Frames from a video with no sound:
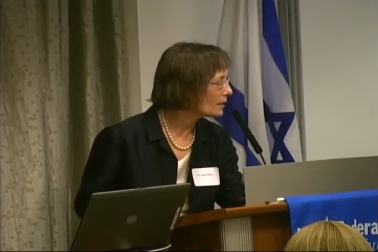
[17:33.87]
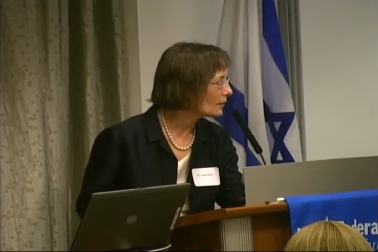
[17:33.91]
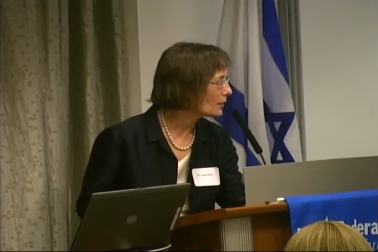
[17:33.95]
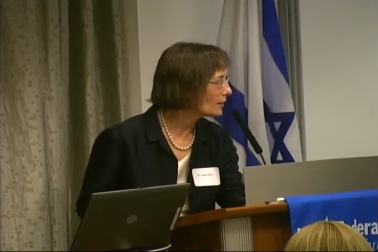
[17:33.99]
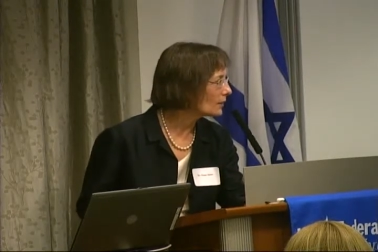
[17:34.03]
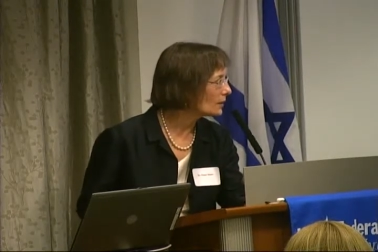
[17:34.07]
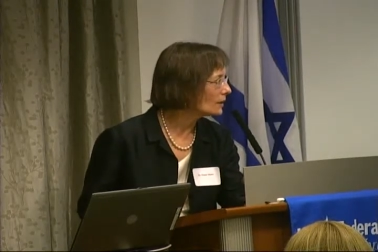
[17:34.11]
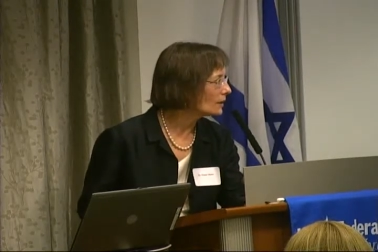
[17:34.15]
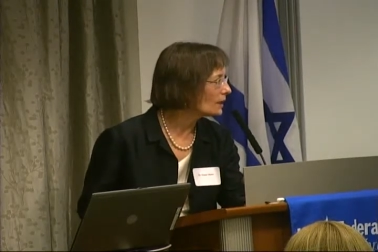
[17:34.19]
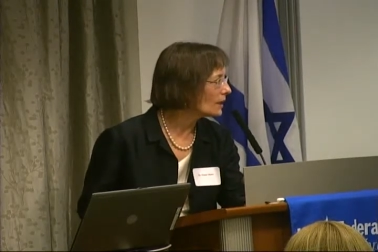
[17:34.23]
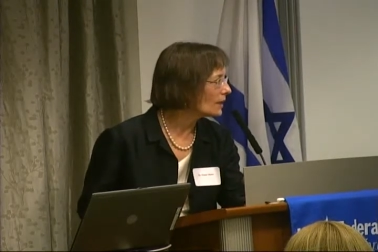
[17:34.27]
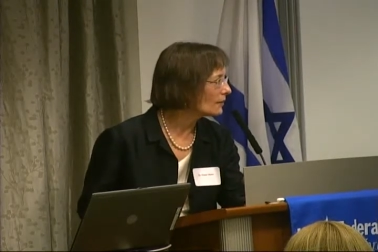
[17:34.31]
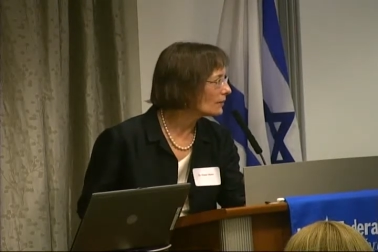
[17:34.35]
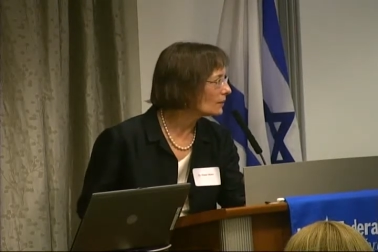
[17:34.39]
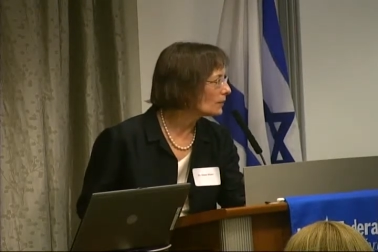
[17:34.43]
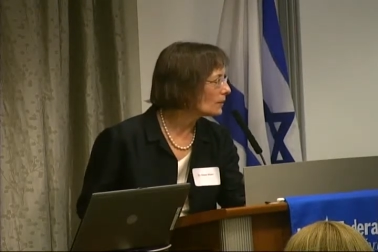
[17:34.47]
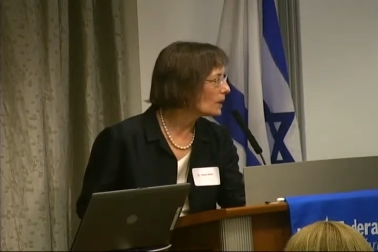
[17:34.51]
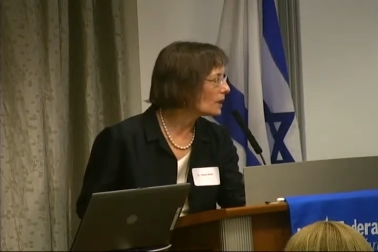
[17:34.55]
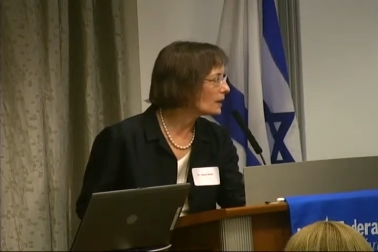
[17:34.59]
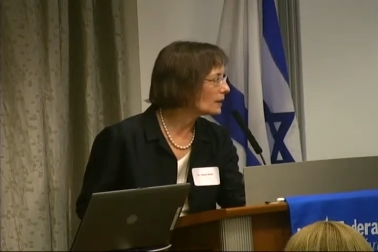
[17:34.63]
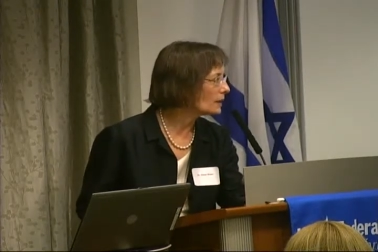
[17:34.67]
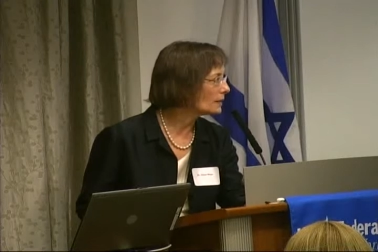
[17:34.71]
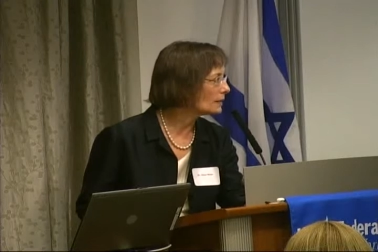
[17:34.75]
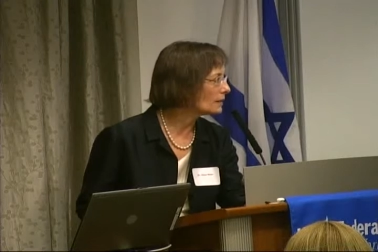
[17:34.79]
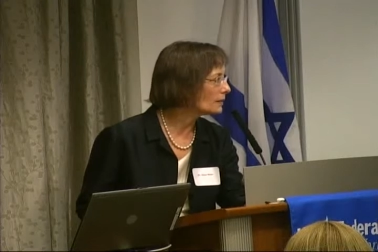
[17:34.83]
for a loved
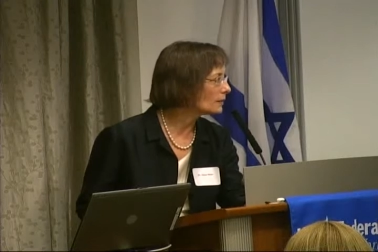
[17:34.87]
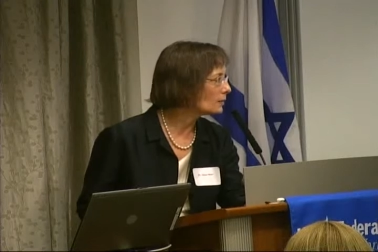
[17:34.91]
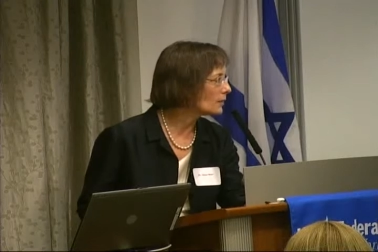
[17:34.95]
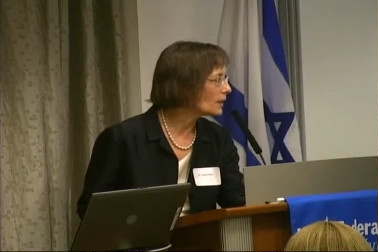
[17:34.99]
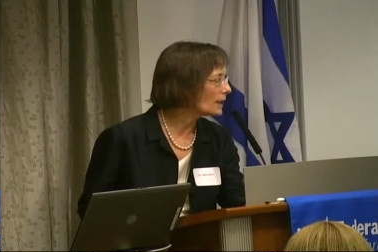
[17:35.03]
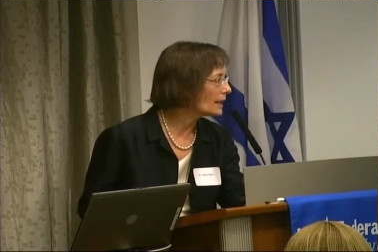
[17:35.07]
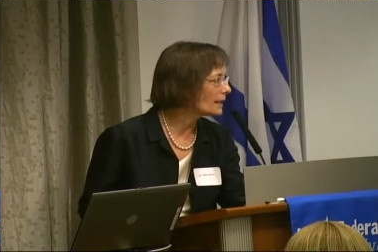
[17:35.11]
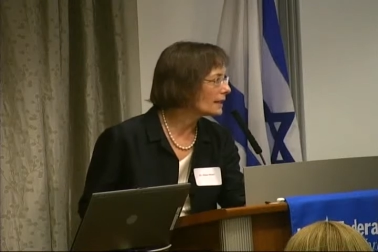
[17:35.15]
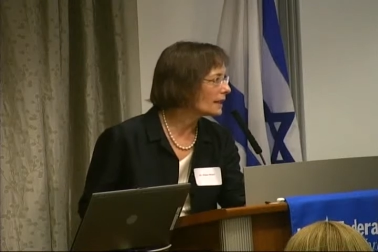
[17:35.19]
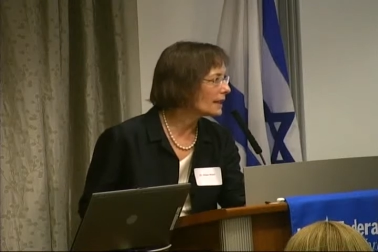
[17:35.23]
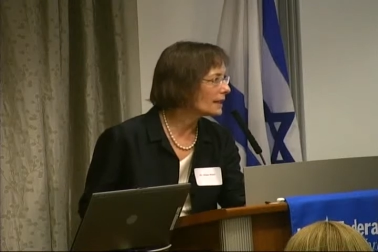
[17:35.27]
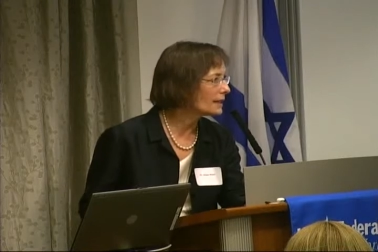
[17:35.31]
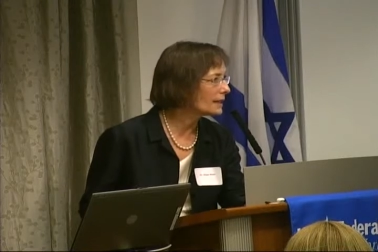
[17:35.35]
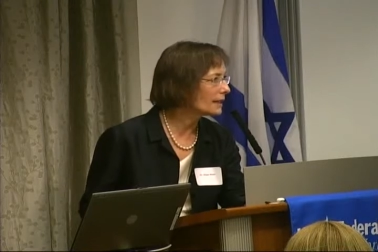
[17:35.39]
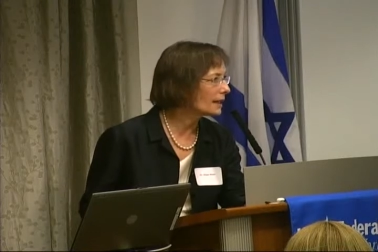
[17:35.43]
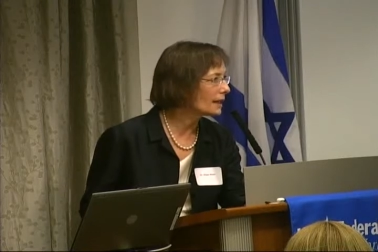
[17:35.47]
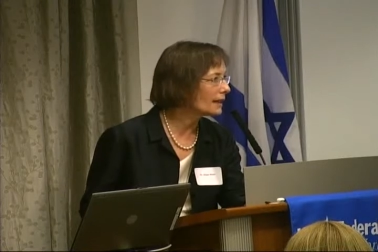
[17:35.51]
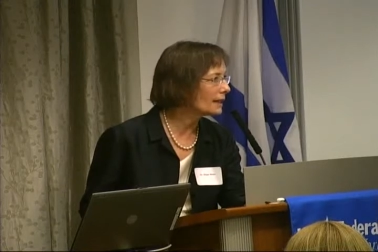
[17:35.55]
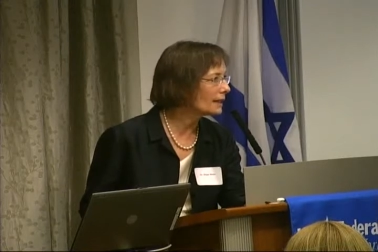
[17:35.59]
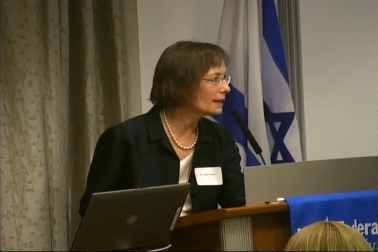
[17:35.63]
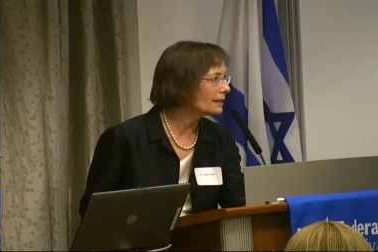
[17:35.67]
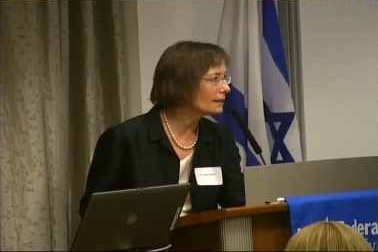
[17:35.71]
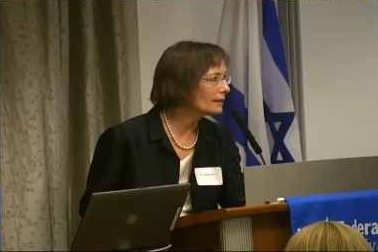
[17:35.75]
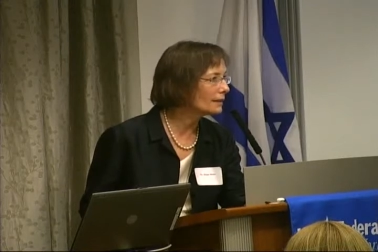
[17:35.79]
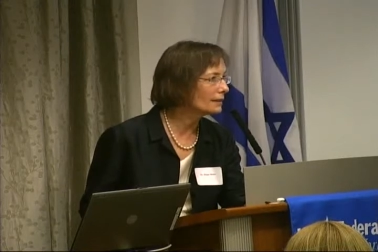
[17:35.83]
one when they
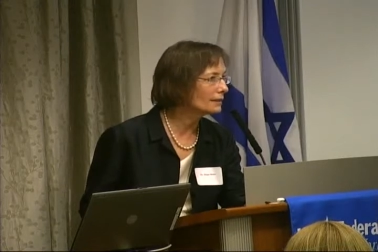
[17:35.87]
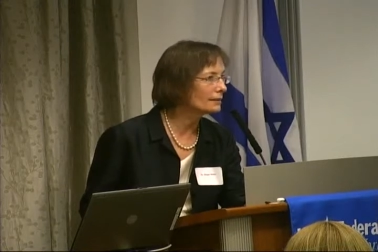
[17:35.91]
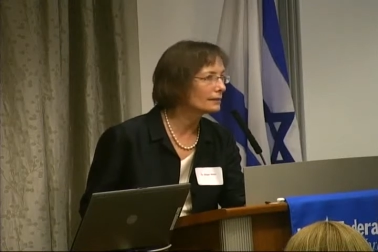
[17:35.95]
died?